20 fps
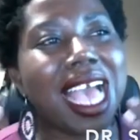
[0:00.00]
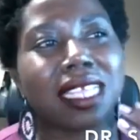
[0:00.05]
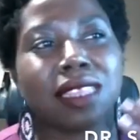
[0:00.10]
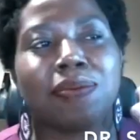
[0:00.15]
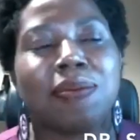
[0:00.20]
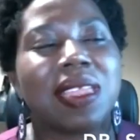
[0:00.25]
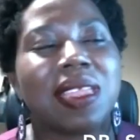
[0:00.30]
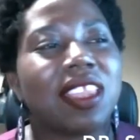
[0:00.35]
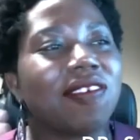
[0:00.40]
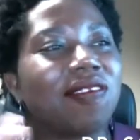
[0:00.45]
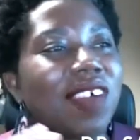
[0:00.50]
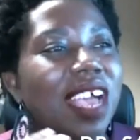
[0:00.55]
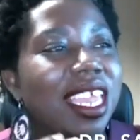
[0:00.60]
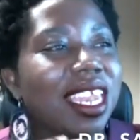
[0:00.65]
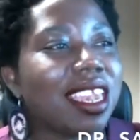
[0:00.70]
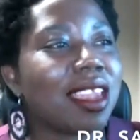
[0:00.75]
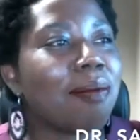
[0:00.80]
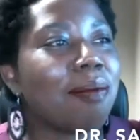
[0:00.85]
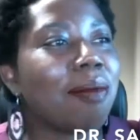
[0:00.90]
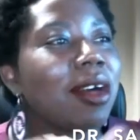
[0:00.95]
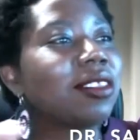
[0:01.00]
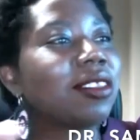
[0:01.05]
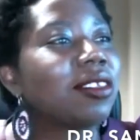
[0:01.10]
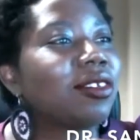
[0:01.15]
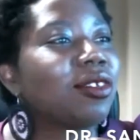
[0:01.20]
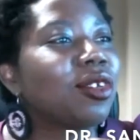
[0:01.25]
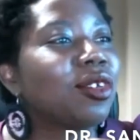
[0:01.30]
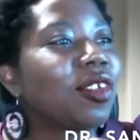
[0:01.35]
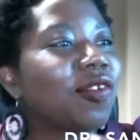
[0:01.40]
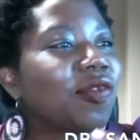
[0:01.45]
been defined in a
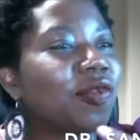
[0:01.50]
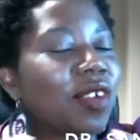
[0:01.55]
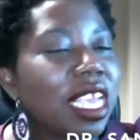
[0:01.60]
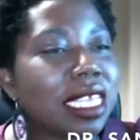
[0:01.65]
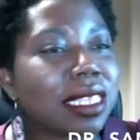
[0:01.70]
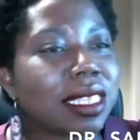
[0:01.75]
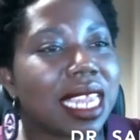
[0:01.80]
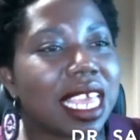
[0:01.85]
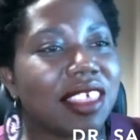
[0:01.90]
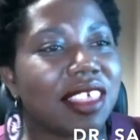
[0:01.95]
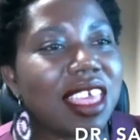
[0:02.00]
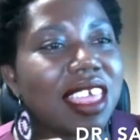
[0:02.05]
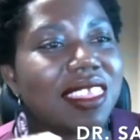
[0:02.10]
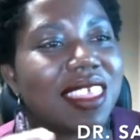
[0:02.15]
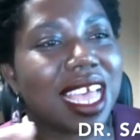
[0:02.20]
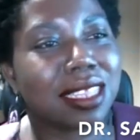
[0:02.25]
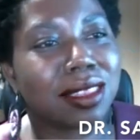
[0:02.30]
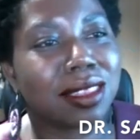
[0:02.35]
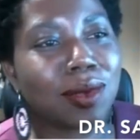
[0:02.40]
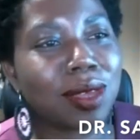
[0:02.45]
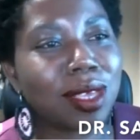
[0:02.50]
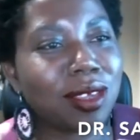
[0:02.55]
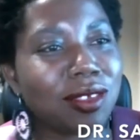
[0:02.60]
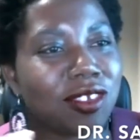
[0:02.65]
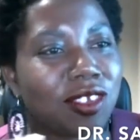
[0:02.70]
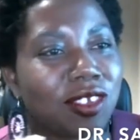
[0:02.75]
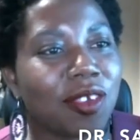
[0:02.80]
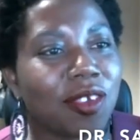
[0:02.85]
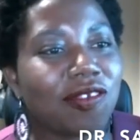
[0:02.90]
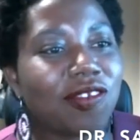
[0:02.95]
multitude of ways, and I think that's what you see
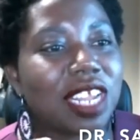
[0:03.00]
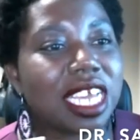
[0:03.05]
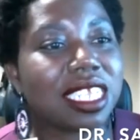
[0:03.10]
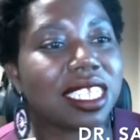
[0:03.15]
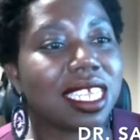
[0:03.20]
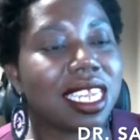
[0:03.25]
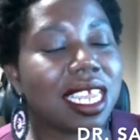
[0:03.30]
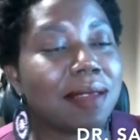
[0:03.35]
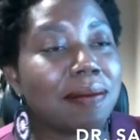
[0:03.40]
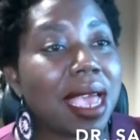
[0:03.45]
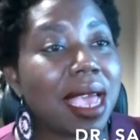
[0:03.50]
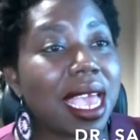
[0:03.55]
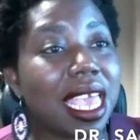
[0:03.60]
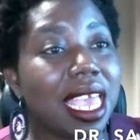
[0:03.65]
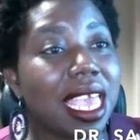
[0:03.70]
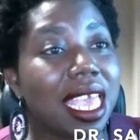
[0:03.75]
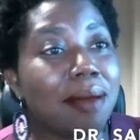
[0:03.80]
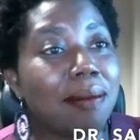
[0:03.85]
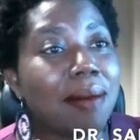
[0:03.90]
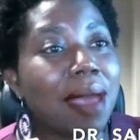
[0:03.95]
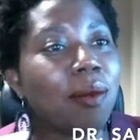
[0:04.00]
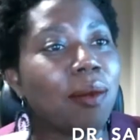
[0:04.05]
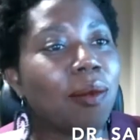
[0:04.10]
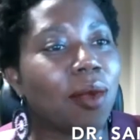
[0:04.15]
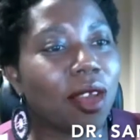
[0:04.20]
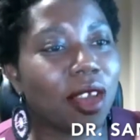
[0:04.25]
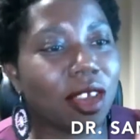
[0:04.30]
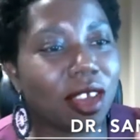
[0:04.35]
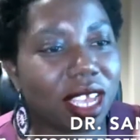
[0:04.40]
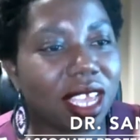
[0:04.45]
reflected in my
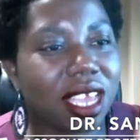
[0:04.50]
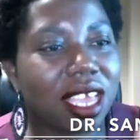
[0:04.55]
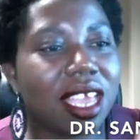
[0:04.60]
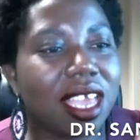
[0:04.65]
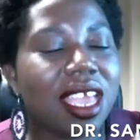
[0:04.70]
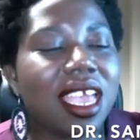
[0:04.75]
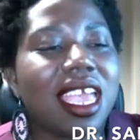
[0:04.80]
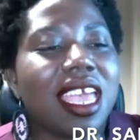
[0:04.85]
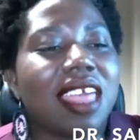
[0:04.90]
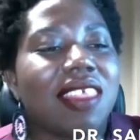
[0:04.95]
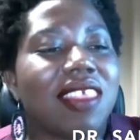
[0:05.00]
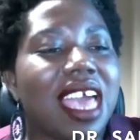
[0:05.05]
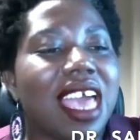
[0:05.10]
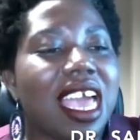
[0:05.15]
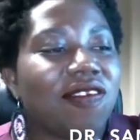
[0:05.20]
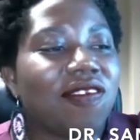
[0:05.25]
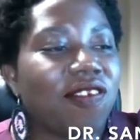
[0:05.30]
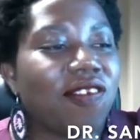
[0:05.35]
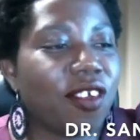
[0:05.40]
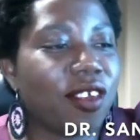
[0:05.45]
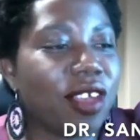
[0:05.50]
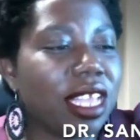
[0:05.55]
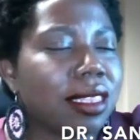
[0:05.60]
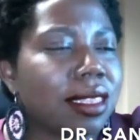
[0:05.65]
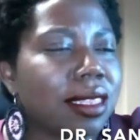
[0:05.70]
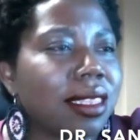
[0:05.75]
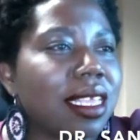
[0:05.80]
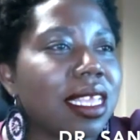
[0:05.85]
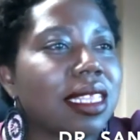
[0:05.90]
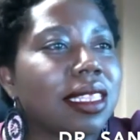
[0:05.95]
work. In that, for
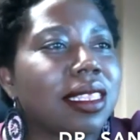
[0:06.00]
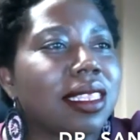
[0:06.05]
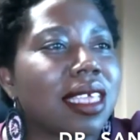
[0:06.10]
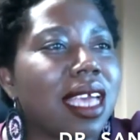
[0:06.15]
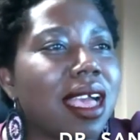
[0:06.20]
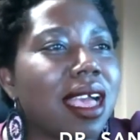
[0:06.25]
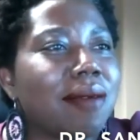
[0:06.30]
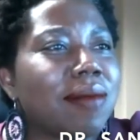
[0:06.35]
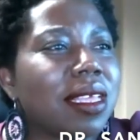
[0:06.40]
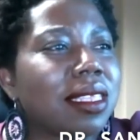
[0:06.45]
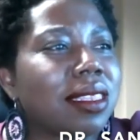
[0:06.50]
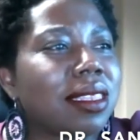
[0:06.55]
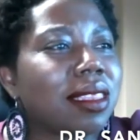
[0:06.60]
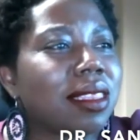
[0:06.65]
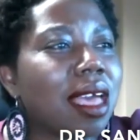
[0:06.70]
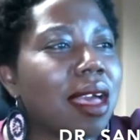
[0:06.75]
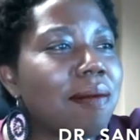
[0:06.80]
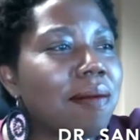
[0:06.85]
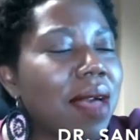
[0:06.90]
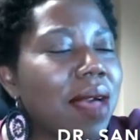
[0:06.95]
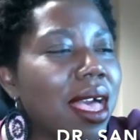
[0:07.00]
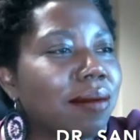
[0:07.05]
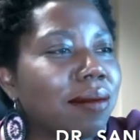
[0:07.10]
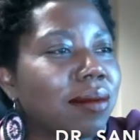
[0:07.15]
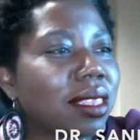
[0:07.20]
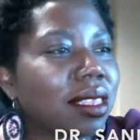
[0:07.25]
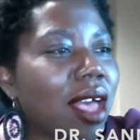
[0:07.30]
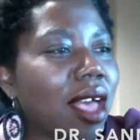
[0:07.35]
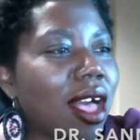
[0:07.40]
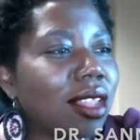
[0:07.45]
instance, some
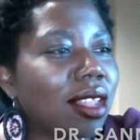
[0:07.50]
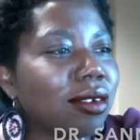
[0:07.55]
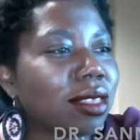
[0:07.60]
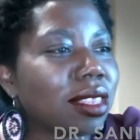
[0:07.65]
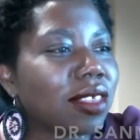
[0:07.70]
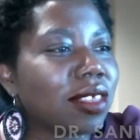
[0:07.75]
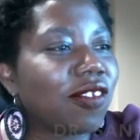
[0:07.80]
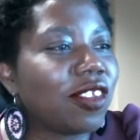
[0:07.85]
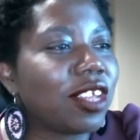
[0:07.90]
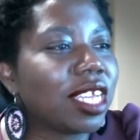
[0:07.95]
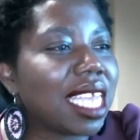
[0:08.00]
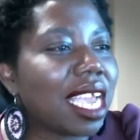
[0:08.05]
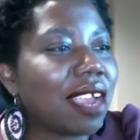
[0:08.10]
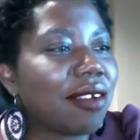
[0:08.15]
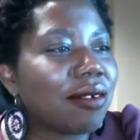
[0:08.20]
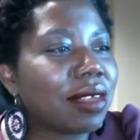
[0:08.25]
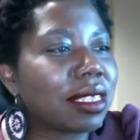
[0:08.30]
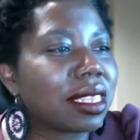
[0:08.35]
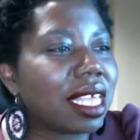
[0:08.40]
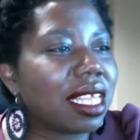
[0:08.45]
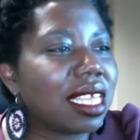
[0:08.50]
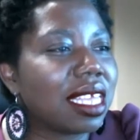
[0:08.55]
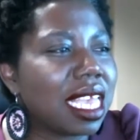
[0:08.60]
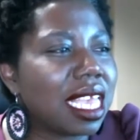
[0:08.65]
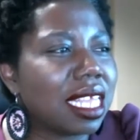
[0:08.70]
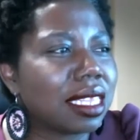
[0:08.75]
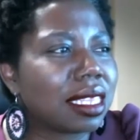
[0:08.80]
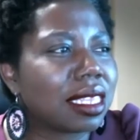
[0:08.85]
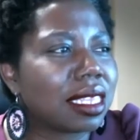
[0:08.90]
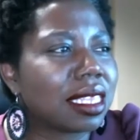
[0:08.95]
scholars have looked at
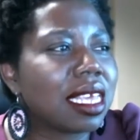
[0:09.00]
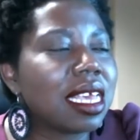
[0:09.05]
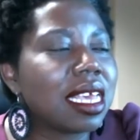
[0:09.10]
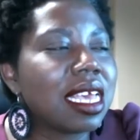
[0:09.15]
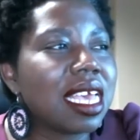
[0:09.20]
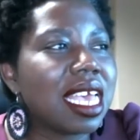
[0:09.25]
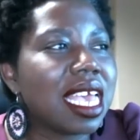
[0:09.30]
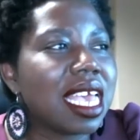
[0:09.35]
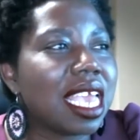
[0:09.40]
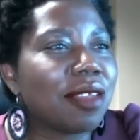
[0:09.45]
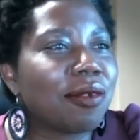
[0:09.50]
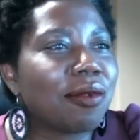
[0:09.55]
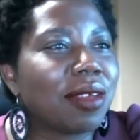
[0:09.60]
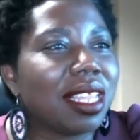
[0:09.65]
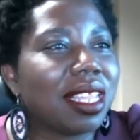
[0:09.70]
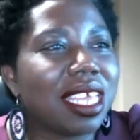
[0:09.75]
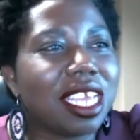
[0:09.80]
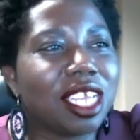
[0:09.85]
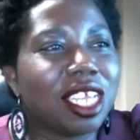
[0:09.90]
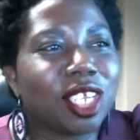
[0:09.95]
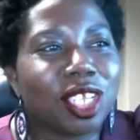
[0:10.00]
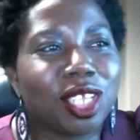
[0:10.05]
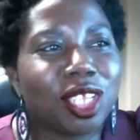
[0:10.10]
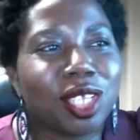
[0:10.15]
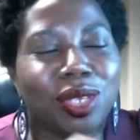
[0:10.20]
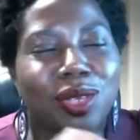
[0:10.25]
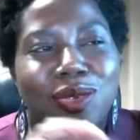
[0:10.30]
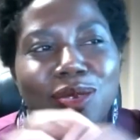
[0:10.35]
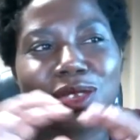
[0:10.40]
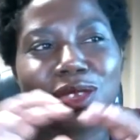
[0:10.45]
resilience in relation
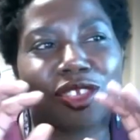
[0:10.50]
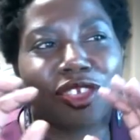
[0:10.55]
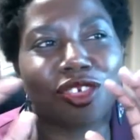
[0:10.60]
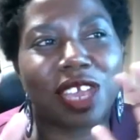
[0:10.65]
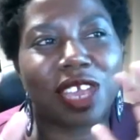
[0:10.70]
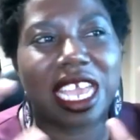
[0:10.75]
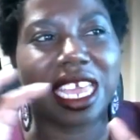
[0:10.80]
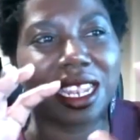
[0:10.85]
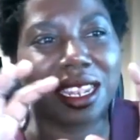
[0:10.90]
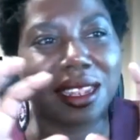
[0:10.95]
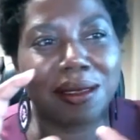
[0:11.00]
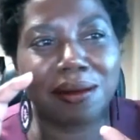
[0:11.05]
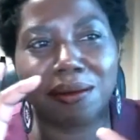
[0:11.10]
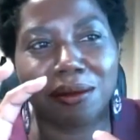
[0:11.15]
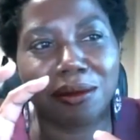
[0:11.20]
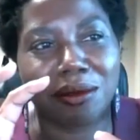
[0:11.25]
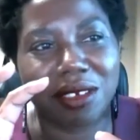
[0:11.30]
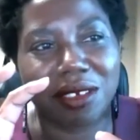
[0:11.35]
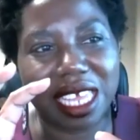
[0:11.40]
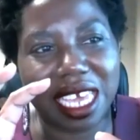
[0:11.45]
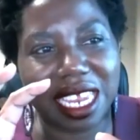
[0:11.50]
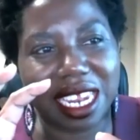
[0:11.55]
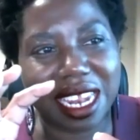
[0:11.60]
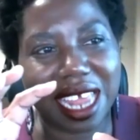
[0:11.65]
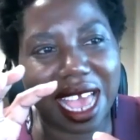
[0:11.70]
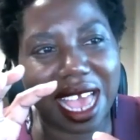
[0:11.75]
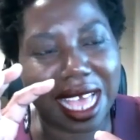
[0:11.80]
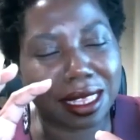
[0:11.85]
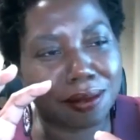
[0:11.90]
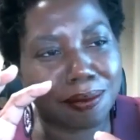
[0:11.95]
to trait related
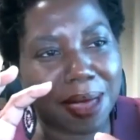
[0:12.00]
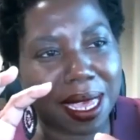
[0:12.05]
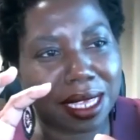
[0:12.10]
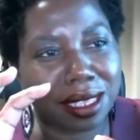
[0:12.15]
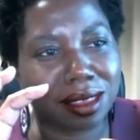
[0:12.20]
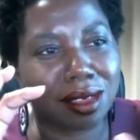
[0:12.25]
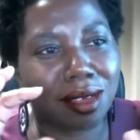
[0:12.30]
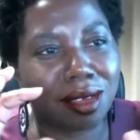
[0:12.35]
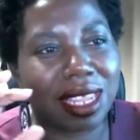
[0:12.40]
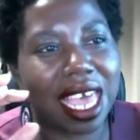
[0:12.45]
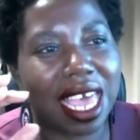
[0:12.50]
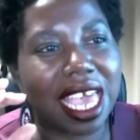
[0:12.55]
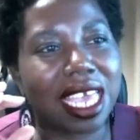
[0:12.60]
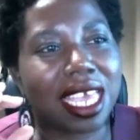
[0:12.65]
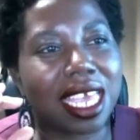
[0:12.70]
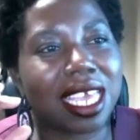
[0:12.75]
aspects. So like,